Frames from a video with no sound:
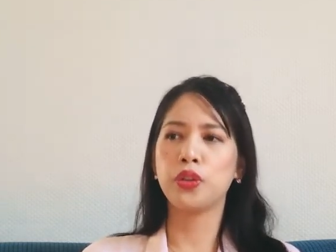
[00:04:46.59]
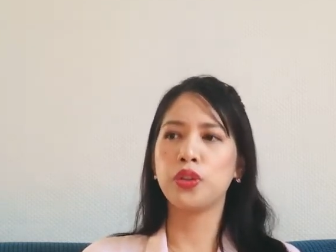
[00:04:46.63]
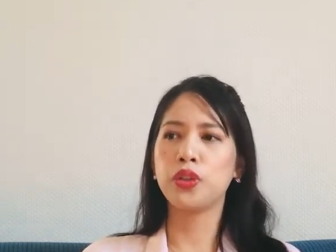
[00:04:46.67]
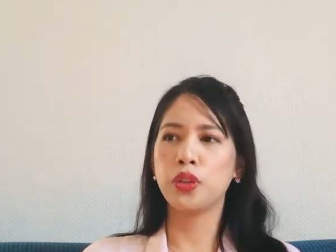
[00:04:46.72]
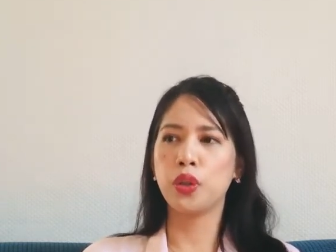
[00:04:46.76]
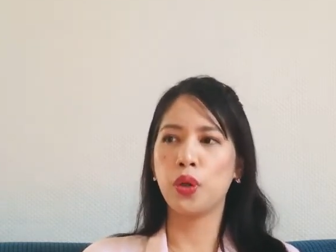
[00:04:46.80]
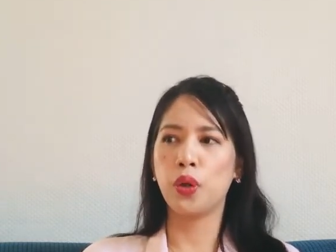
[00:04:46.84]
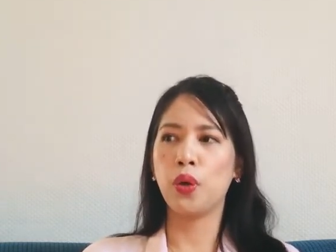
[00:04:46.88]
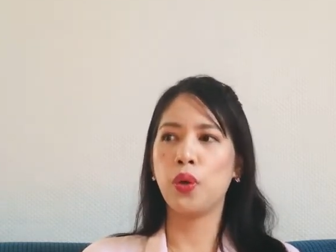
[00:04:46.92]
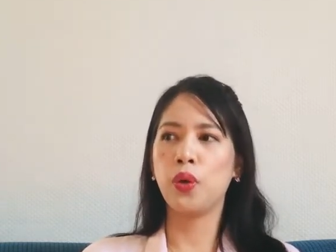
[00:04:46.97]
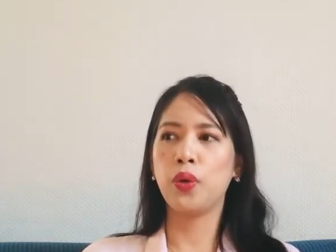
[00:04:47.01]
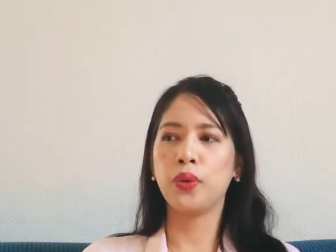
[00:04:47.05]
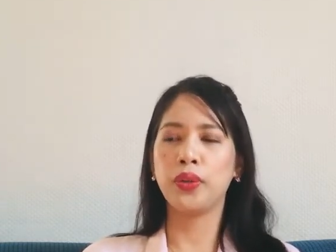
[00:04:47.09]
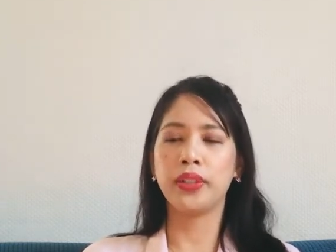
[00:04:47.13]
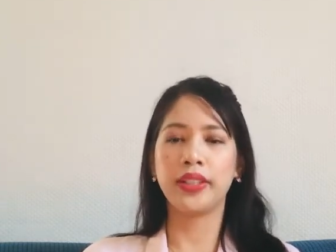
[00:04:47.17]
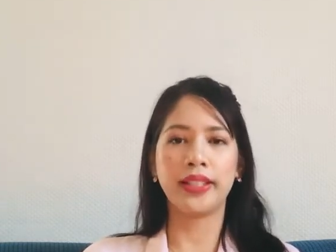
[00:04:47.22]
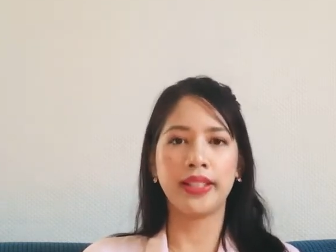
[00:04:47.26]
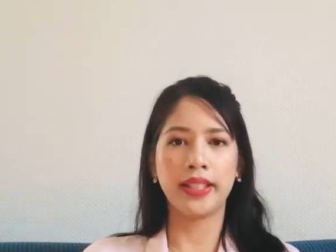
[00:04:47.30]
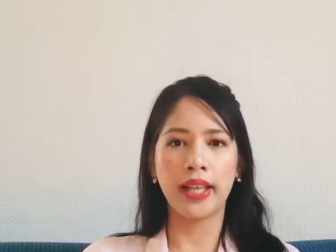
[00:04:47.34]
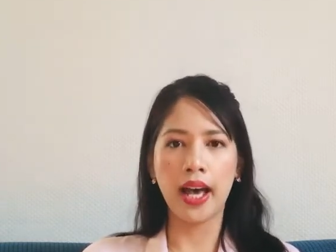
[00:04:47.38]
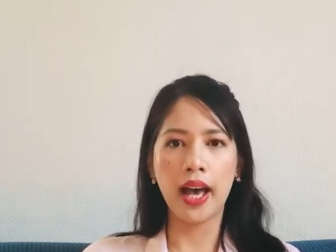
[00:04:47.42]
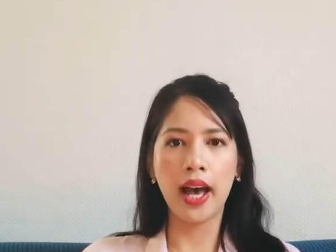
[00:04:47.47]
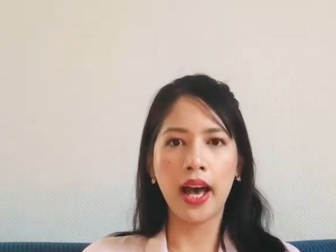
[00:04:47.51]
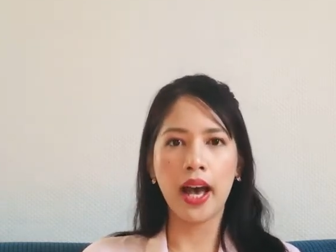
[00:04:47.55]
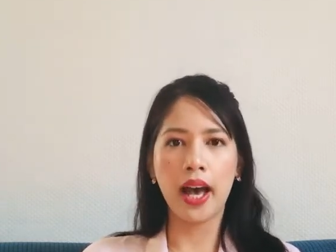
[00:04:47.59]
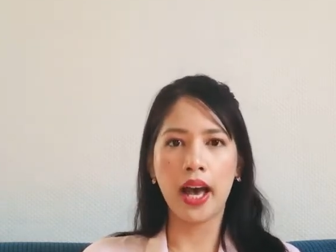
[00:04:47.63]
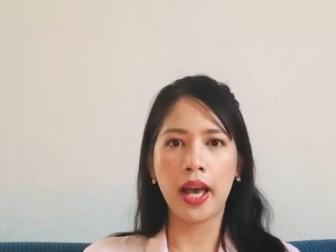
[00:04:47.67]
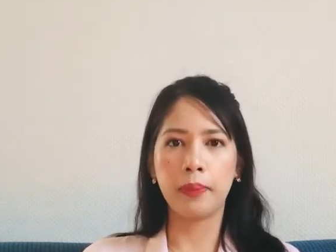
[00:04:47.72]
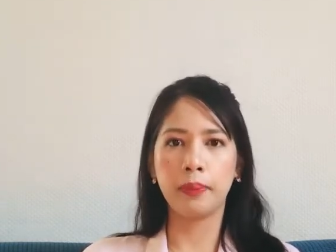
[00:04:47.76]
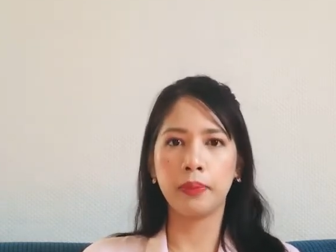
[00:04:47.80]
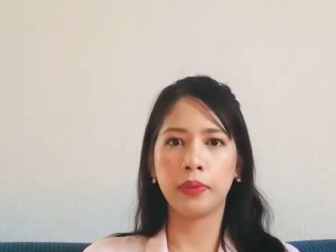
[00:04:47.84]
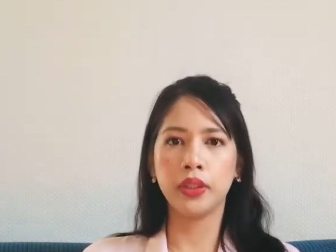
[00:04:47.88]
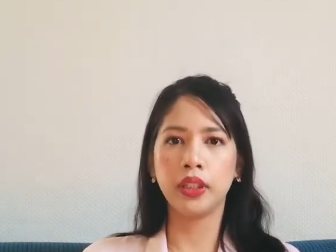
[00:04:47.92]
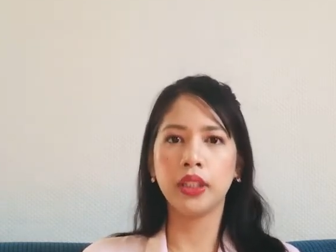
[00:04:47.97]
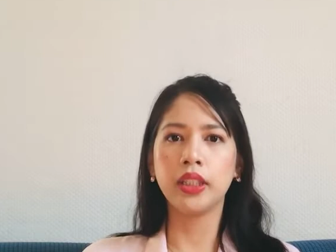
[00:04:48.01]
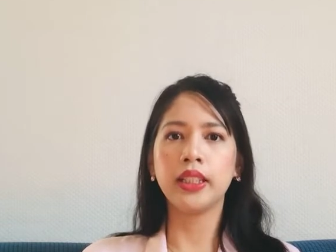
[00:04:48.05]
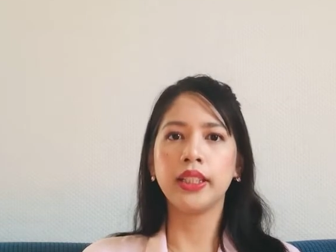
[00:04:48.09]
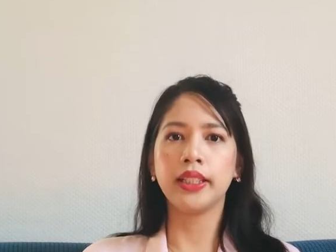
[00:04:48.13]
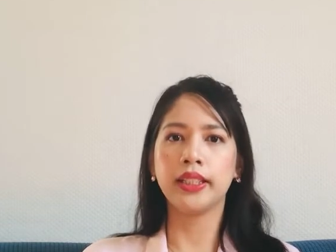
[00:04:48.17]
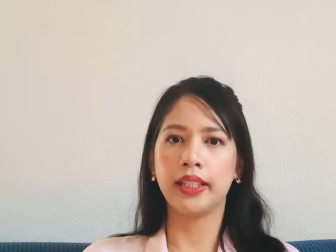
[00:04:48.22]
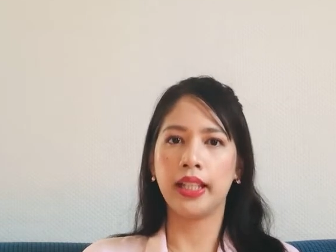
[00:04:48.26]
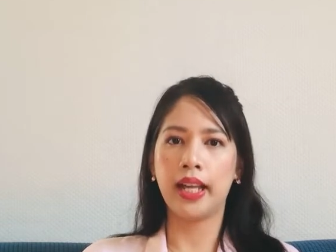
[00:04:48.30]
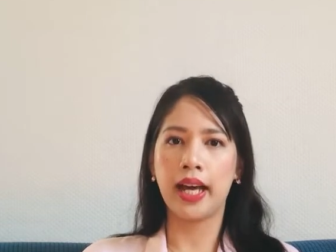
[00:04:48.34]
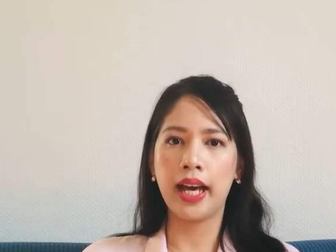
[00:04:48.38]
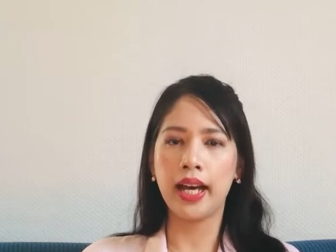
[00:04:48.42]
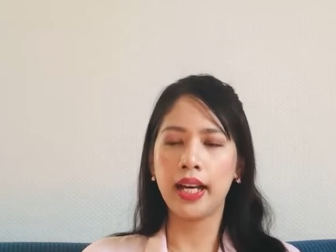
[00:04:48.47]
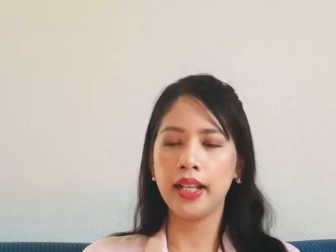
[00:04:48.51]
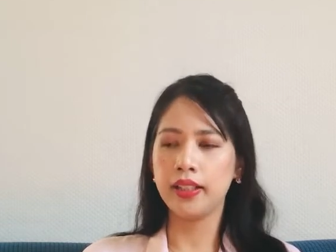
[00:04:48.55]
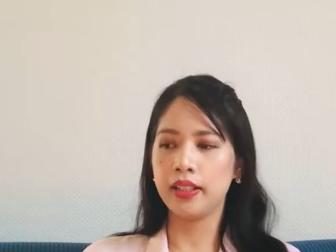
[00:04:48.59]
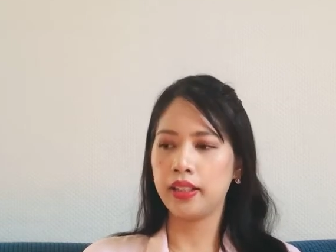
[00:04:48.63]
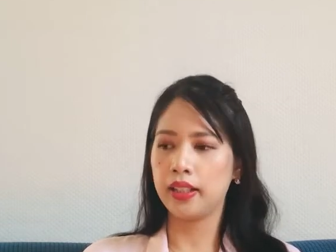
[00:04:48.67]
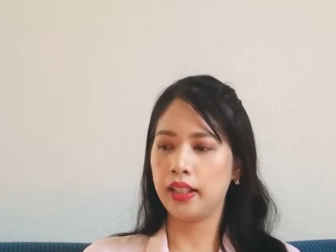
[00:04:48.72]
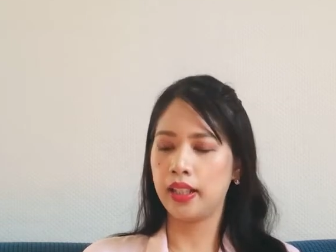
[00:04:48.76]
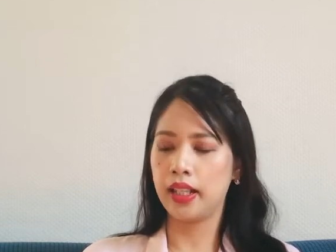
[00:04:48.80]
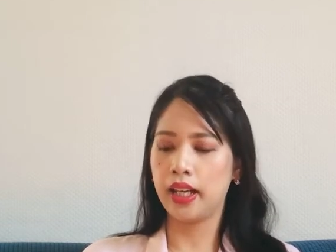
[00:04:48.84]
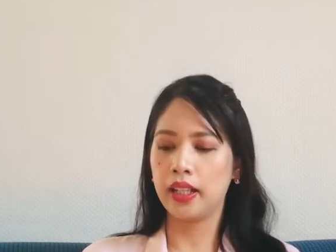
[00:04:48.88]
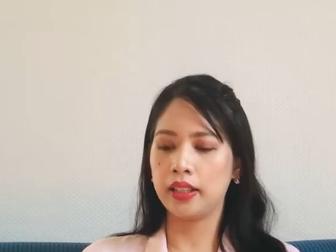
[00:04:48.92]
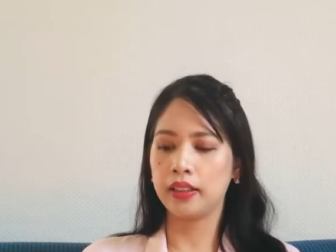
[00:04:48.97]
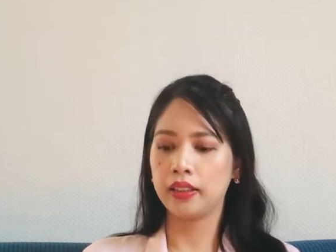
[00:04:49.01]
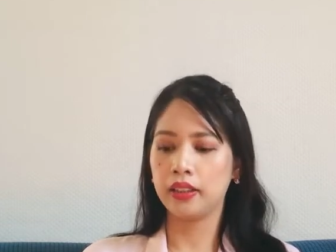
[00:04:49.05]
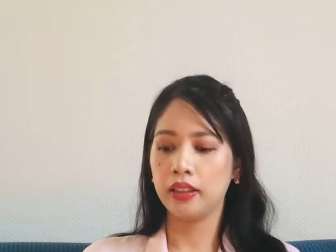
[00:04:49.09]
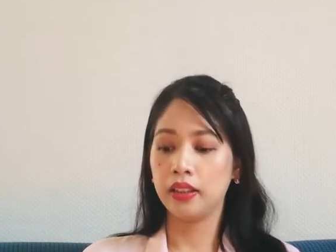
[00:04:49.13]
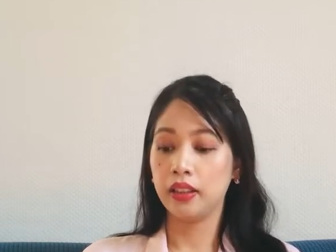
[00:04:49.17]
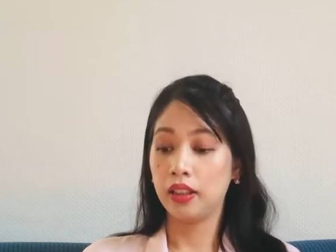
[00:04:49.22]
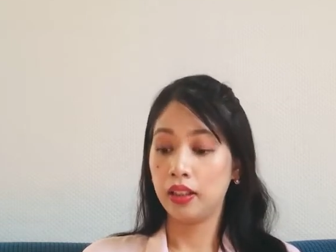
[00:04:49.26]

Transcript: So, yeah, I'm really glad that